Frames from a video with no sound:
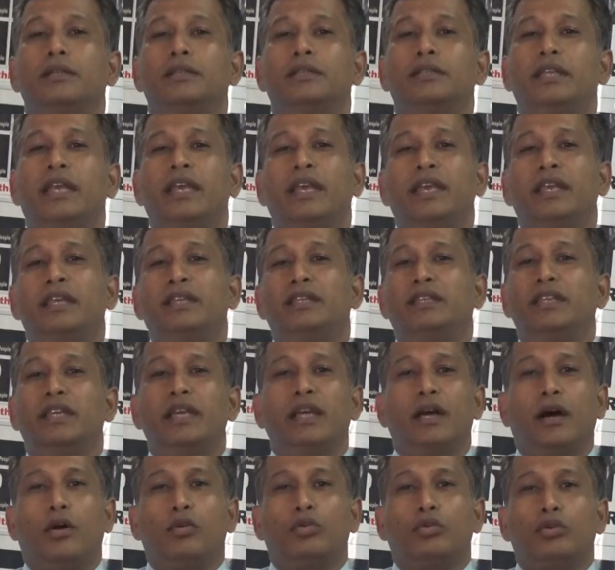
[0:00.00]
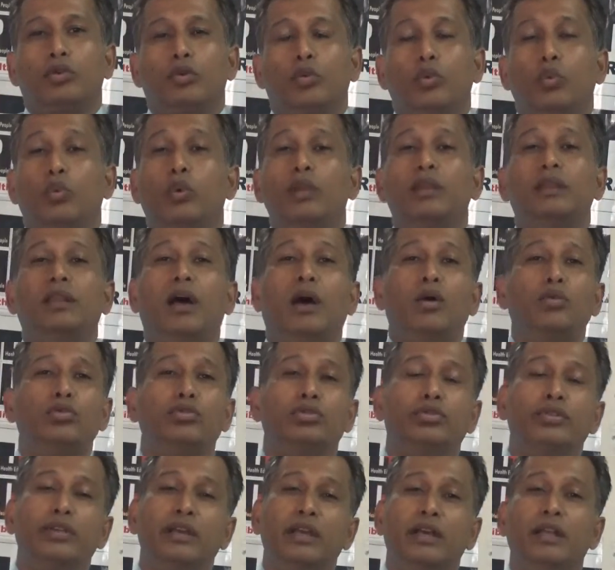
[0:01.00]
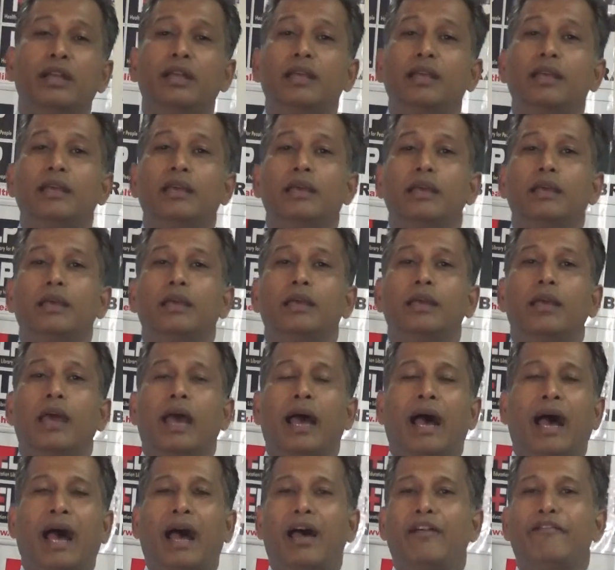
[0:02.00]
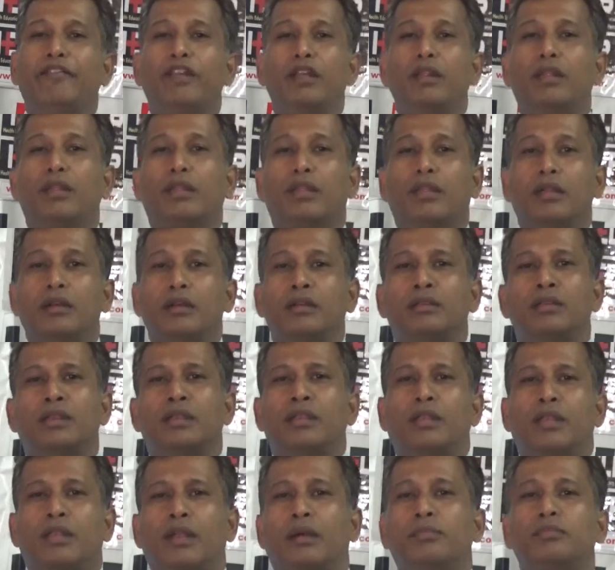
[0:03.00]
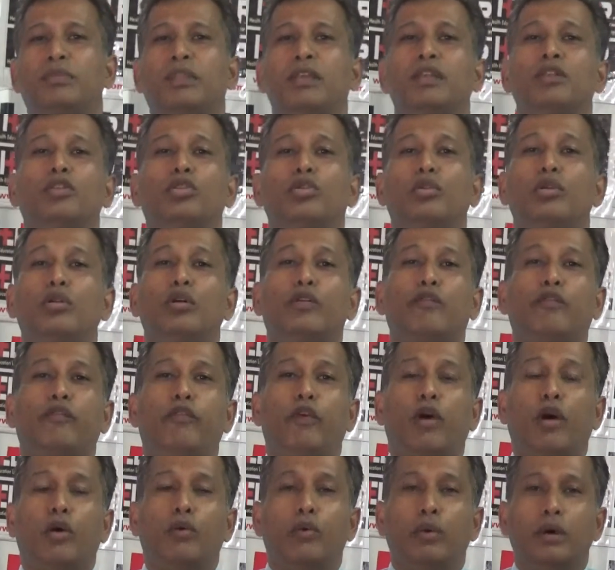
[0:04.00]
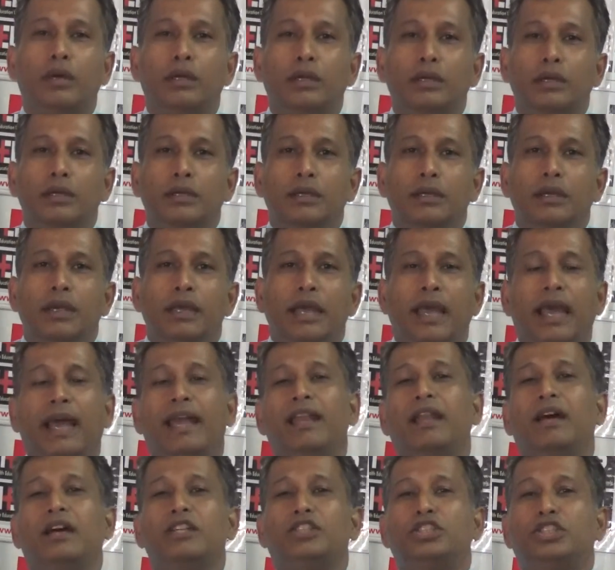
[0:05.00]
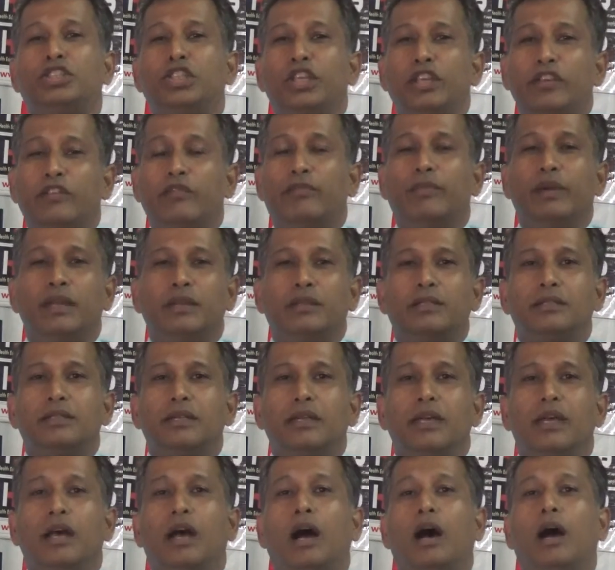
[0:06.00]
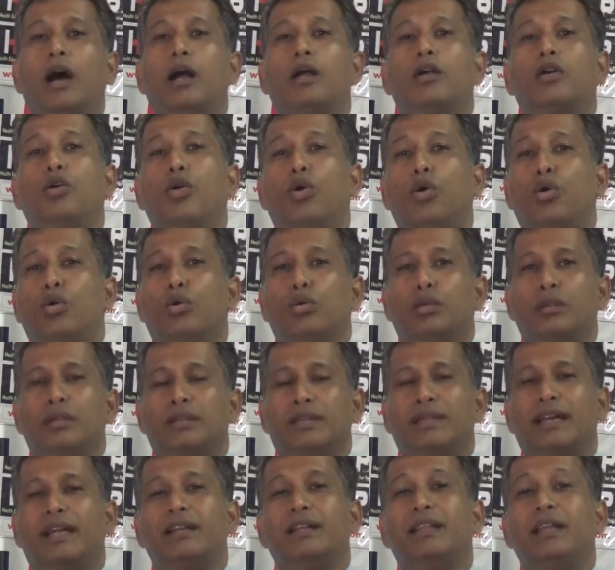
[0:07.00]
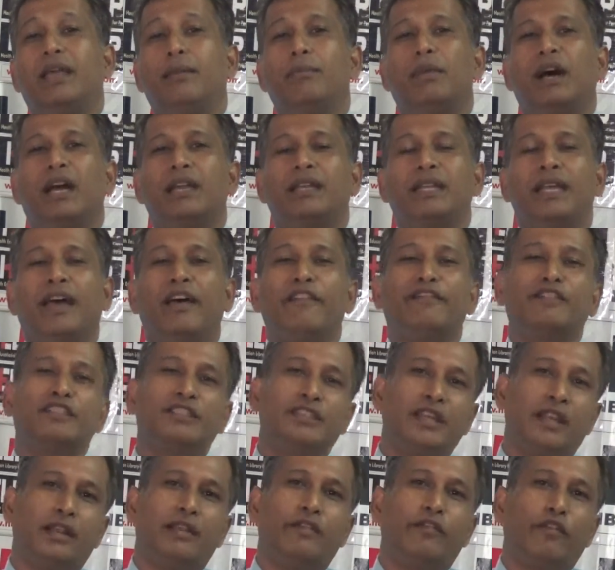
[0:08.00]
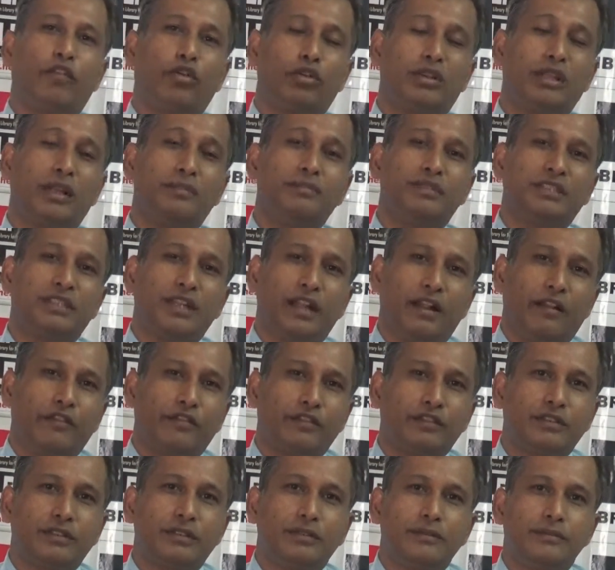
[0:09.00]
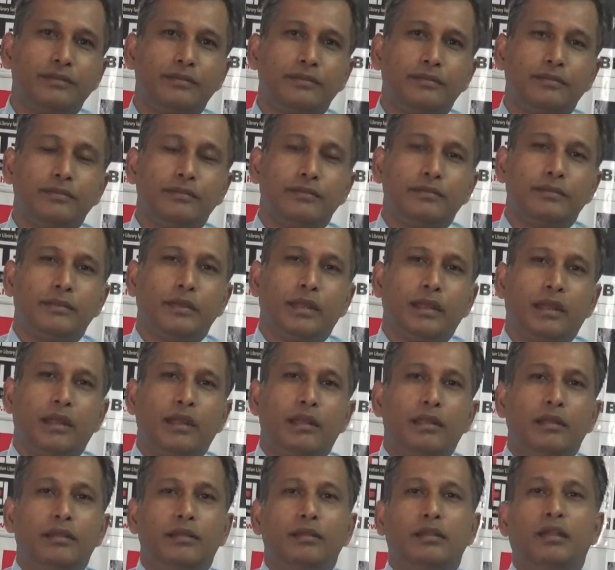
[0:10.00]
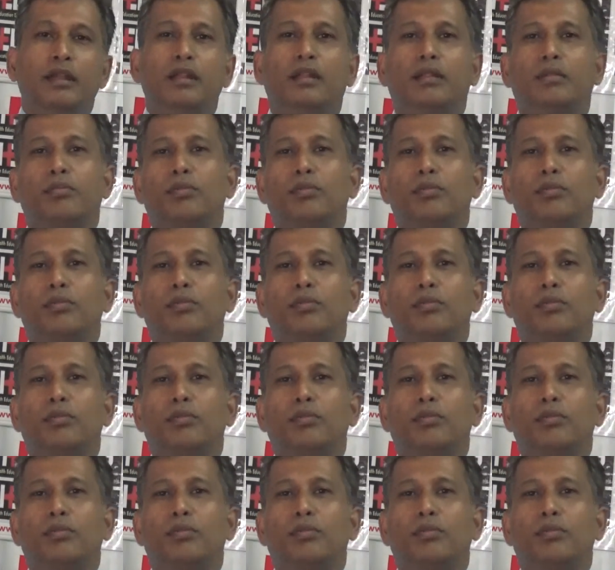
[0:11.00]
day in, day out, without really having something to look forward, an achievement, a goal that they might have set for themselves. This